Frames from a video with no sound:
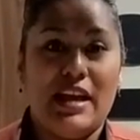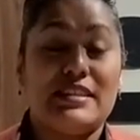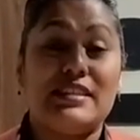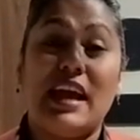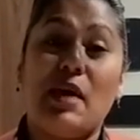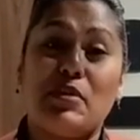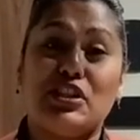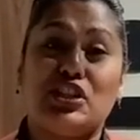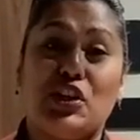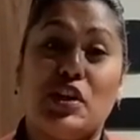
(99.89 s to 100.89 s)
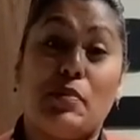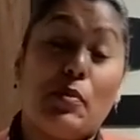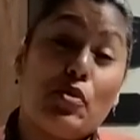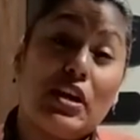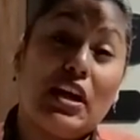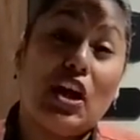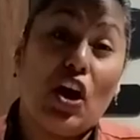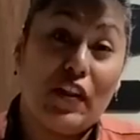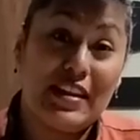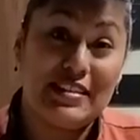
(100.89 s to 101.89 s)
Today, I'm going to show you a paprika
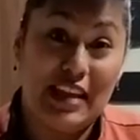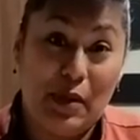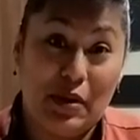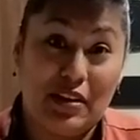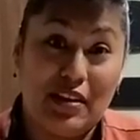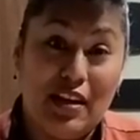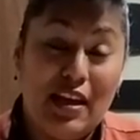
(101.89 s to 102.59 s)
garlic salmon.